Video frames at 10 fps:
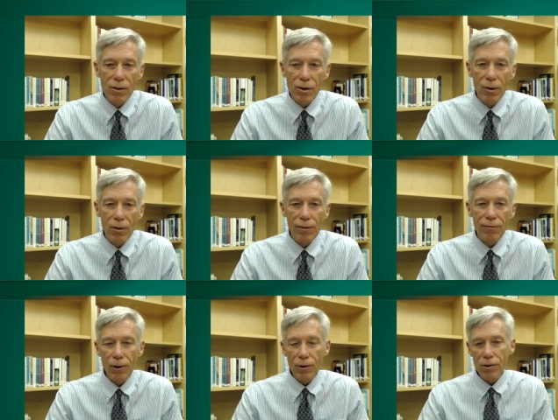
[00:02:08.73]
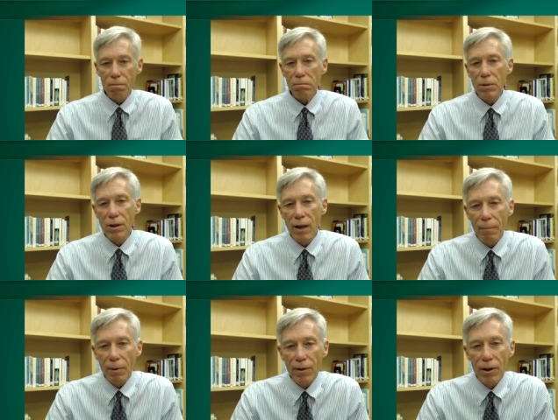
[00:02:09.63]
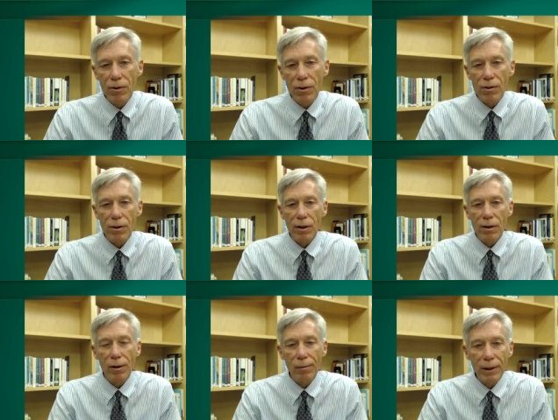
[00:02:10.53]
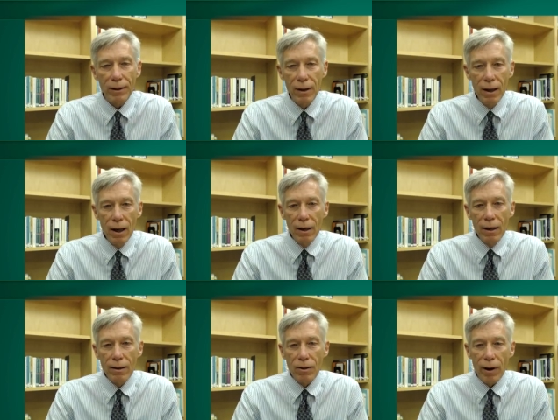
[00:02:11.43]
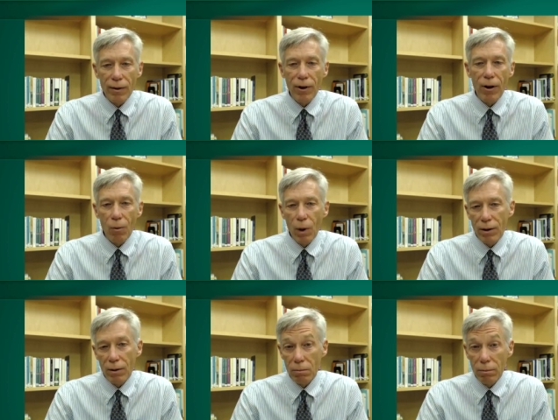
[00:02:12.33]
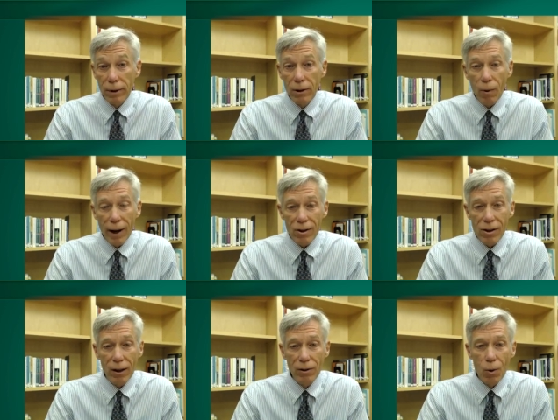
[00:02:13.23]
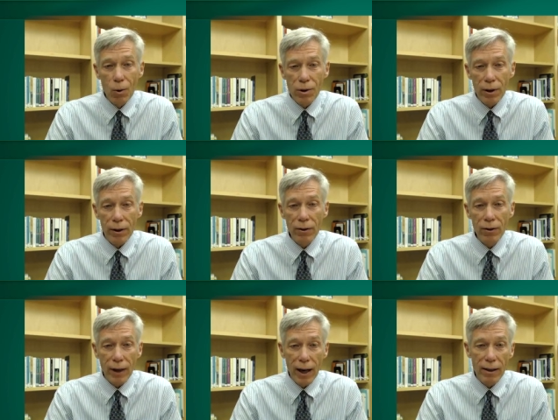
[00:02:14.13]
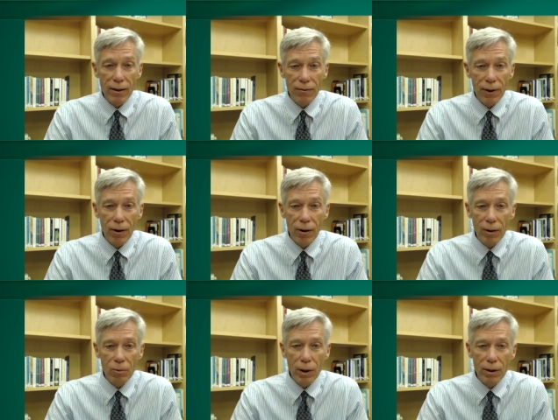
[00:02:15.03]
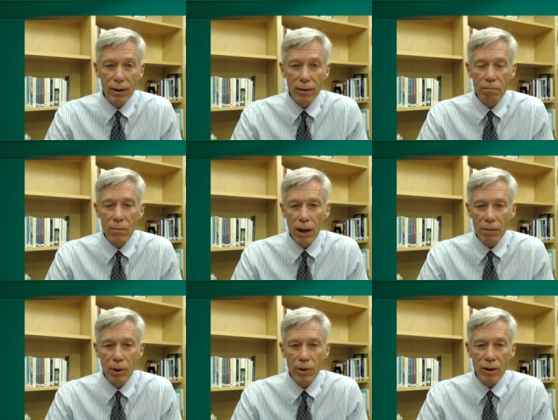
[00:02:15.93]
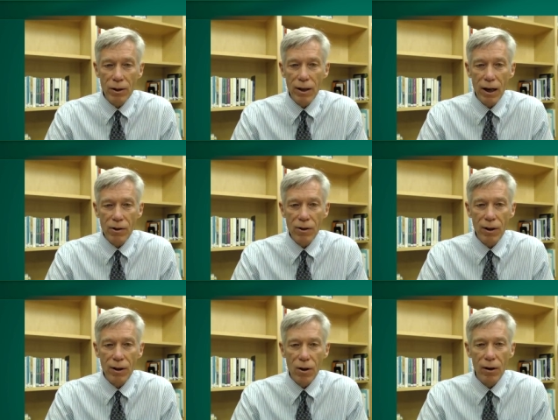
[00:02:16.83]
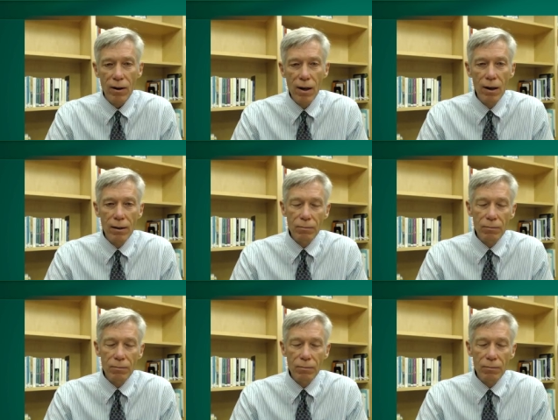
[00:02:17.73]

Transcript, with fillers: And so the first step of this is to determine, to try to figure out what the correct cell dose is and to figure out what the to- potential toxicities are.